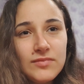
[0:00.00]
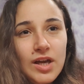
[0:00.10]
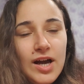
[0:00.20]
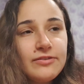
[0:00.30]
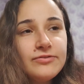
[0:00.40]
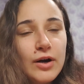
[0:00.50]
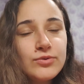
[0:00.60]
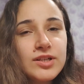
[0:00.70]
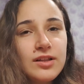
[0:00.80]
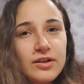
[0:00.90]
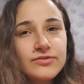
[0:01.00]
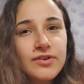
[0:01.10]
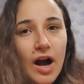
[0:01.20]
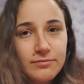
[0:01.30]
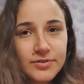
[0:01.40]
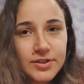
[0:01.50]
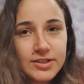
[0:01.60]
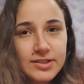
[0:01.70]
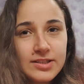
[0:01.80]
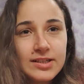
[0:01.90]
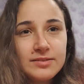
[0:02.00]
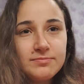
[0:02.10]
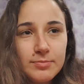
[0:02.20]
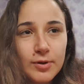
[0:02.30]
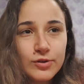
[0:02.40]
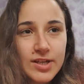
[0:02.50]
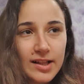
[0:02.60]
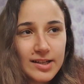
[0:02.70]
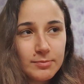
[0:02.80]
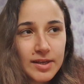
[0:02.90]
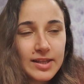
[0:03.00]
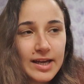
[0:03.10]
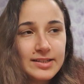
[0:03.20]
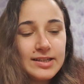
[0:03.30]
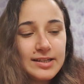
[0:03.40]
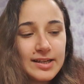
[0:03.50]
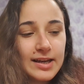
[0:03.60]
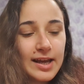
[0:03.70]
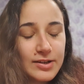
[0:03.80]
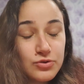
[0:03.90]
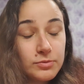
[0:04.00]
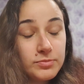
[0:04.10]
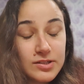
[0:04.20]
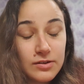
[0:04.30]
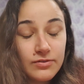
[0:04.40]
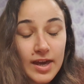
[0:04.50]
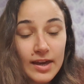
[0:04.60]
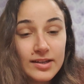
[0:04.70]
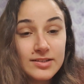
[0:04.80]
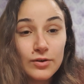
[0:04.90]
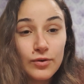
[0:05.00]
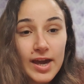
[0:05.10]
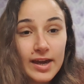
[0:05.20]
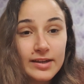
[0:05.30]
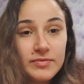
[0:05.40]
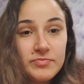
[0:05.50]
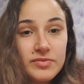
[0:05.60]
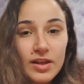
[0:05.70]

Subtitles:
I found a lot of comfort in people telling me that eating an extra piece of cake is okay.